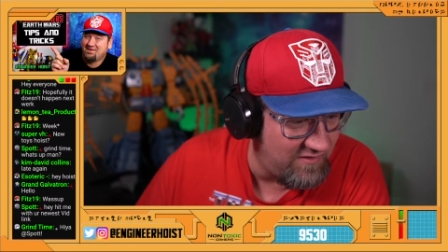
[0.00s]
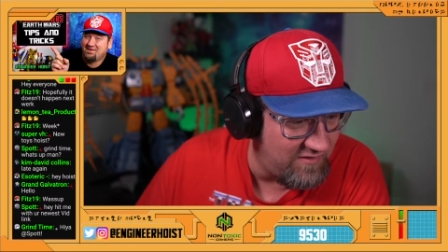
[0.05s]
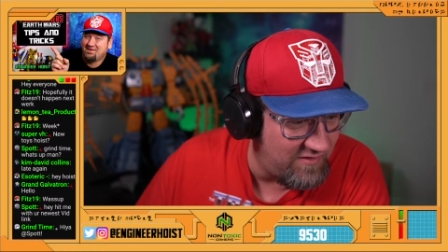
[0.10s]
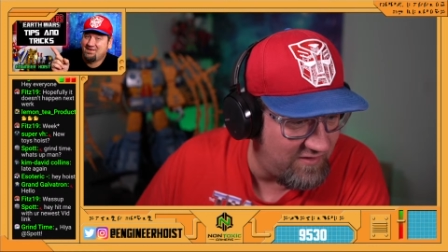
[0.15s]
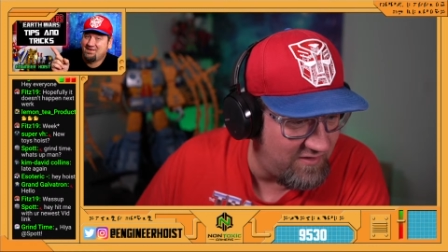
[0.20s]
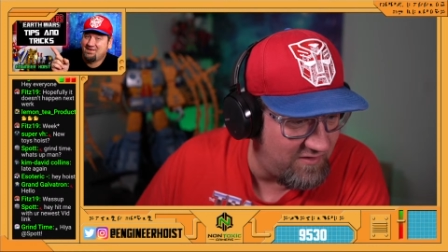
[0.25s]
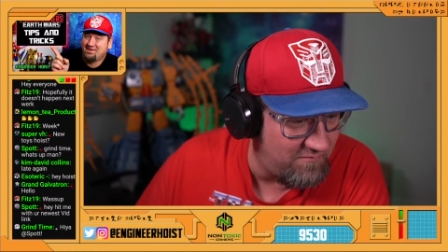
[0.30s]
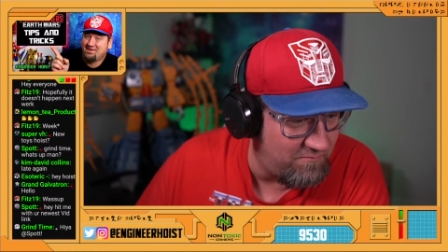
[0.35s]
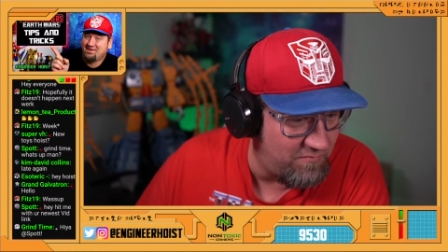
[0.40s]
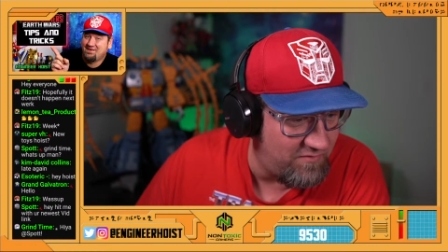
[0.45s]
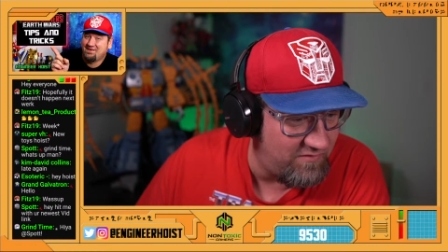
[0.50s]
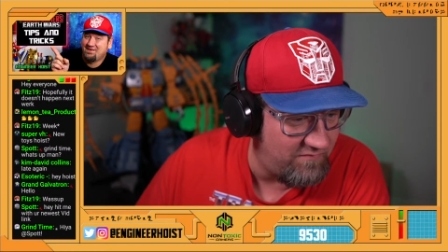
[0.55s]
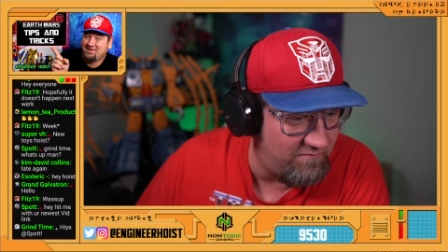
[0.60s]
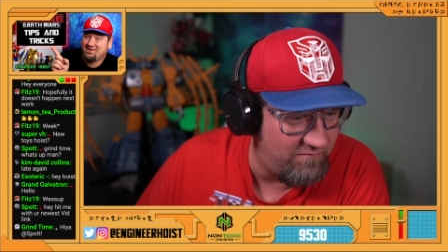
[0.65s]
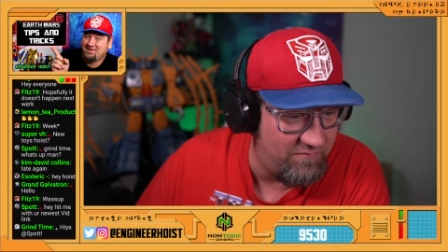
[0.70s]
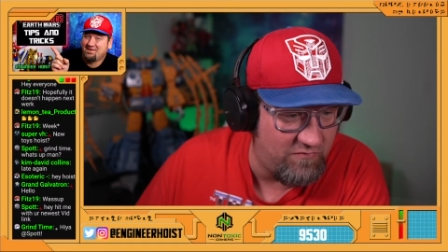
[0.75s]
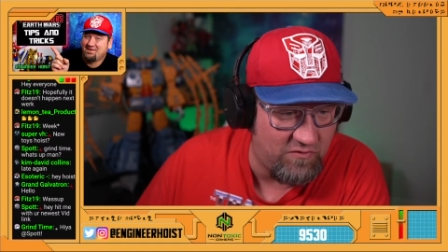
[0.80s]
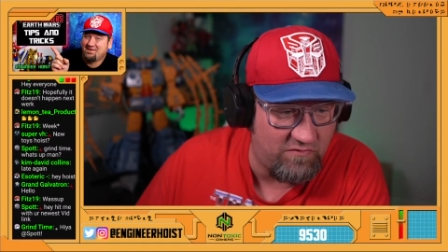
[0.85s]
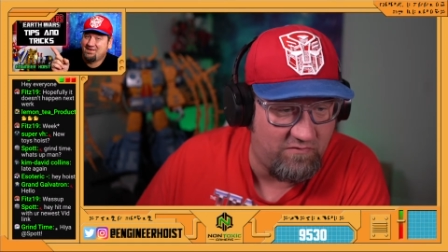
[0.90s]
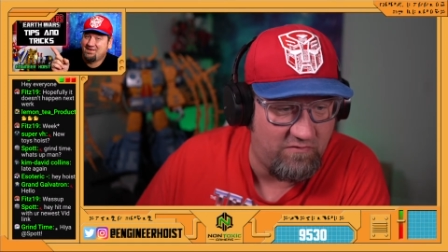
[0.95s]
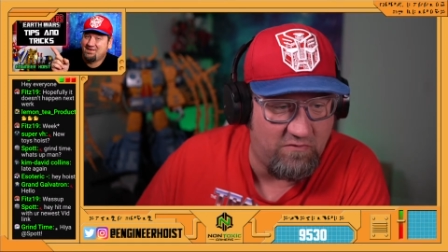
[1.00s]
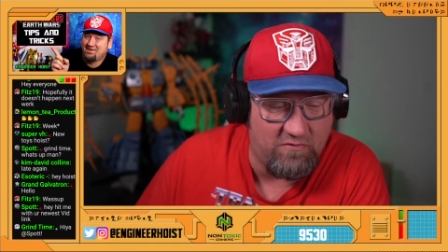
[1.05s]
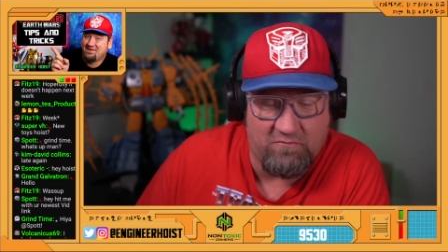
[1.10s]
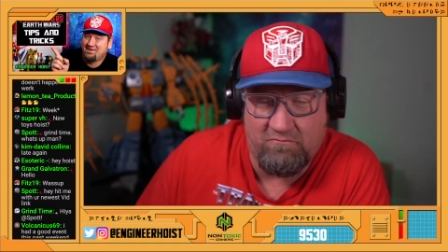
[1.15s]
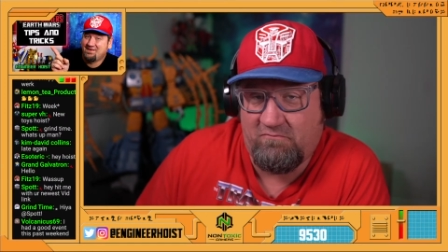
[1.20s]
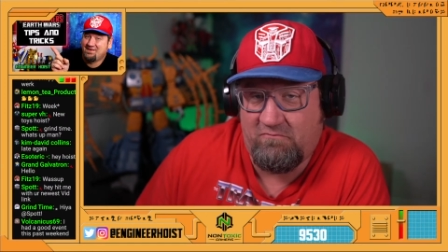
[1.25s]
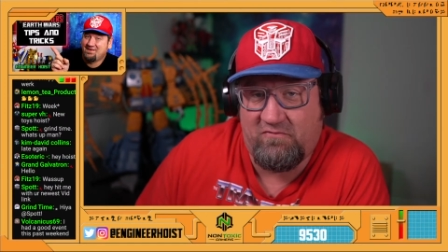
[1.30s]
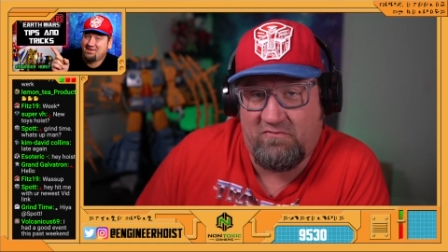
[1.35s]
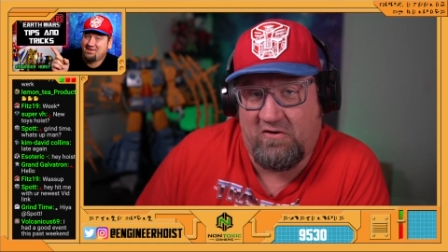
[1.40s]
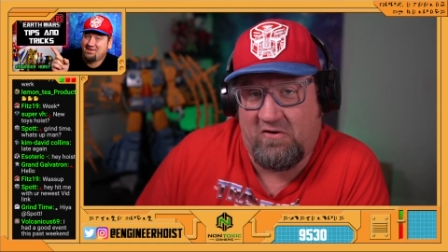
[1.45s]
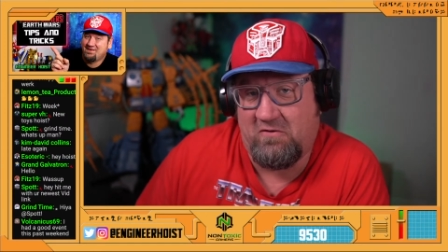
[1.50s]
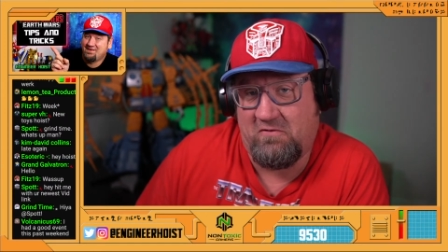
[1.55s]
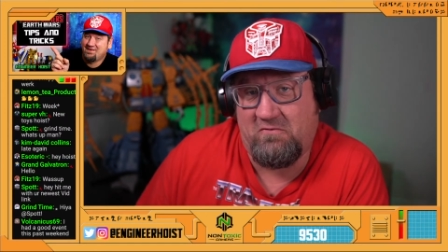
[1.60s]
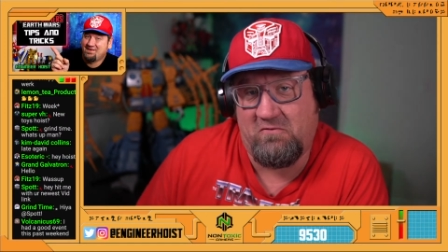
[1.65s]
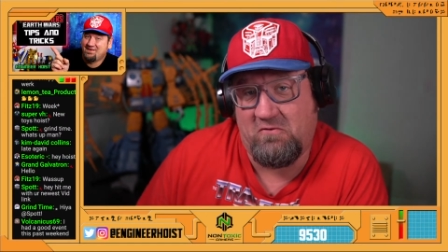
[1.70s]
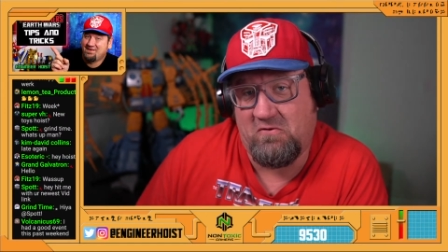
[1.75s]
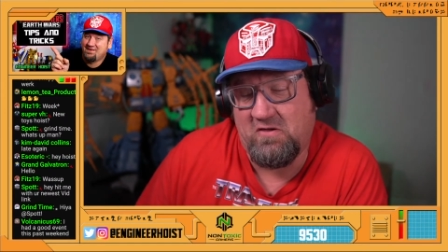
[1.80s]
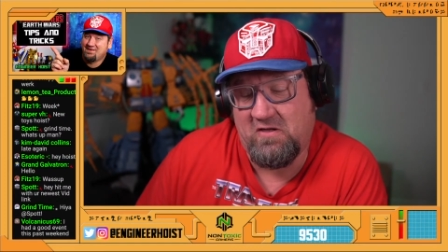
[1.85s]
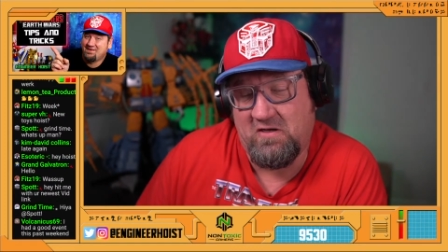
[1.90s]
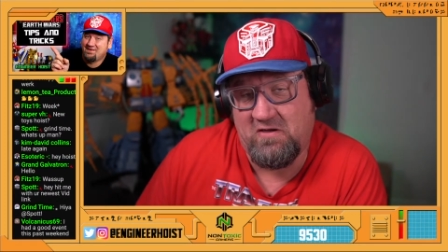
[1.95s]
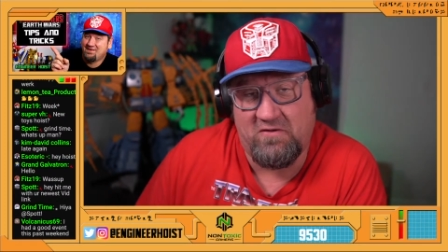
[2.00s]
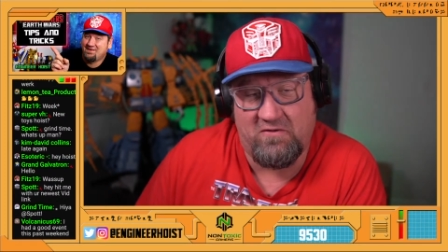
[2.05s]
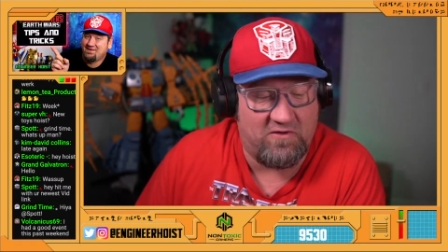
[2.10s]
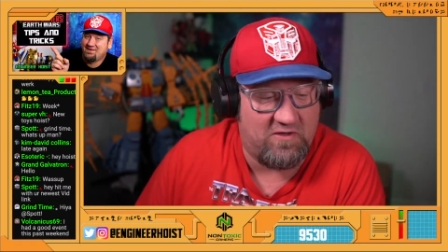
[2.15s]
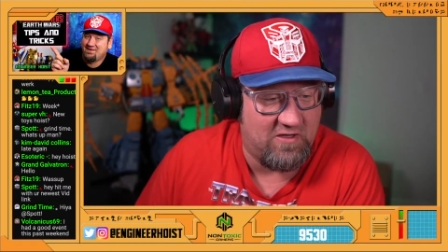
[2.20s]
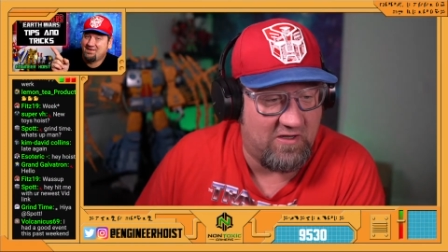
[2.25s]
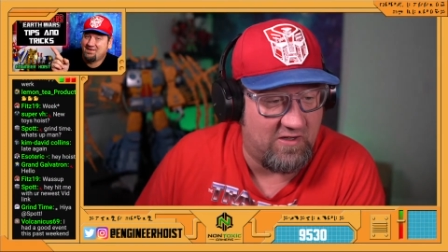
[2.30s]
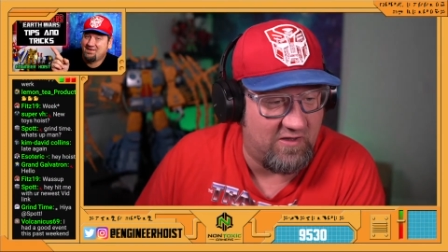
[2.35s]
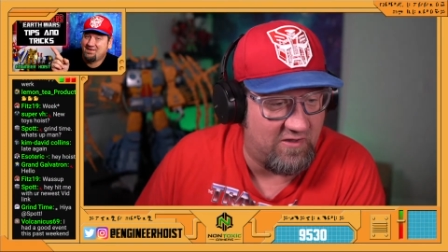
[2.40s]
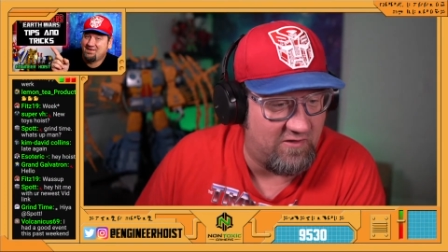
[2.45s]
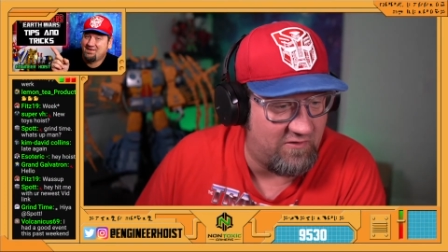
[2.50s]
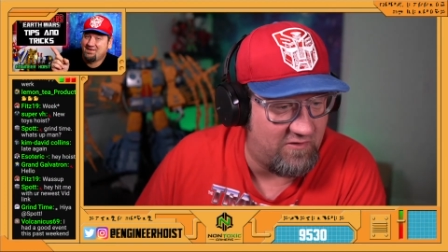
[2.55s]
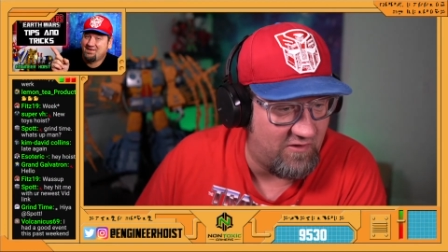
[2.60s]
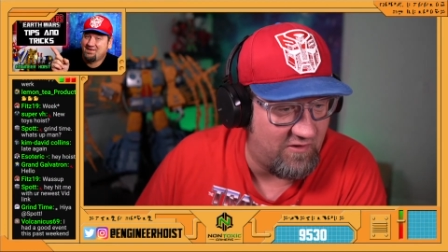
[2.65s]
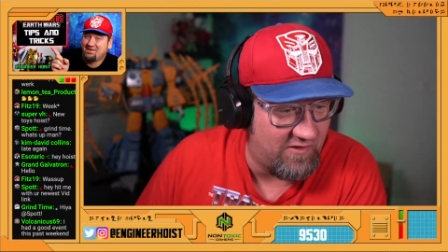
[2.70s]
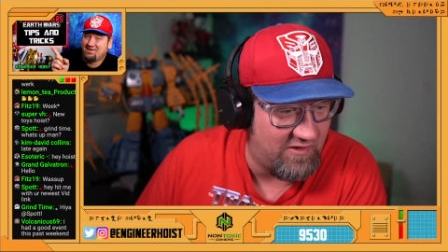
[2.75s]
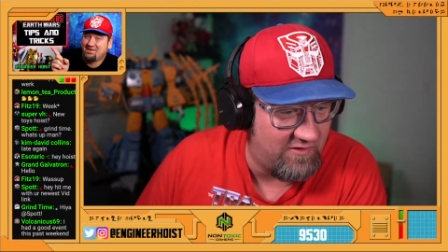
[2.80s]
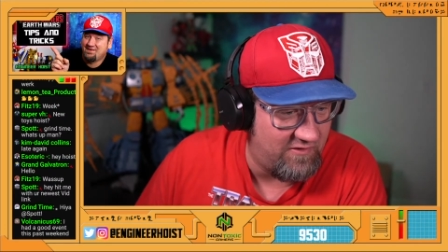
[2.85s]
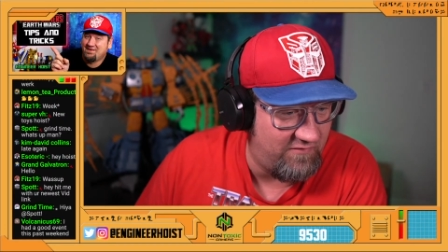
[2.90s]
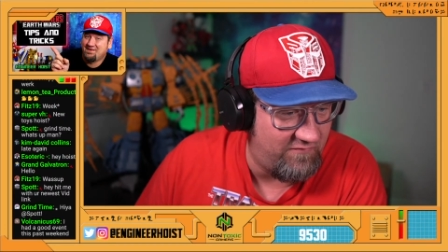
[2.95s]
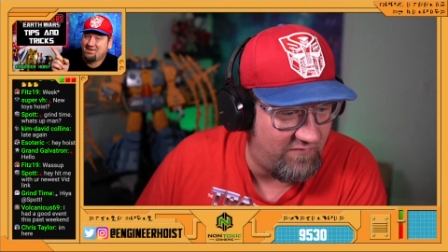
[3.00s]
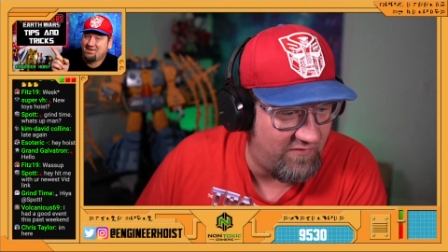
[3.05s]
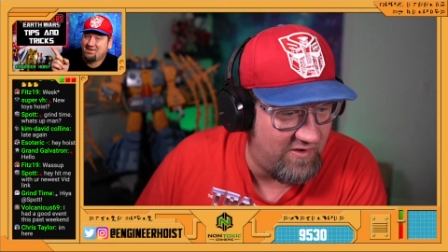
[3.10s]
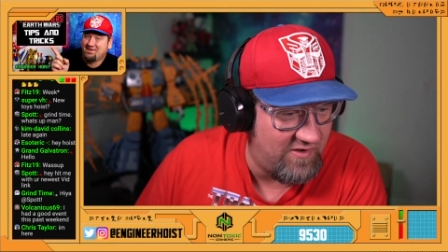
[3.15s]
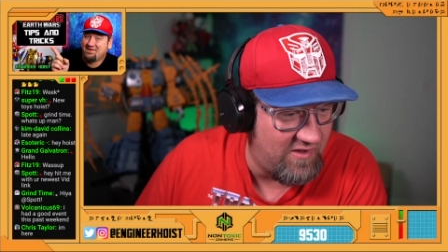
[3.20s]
but you can get another call out, that's fine.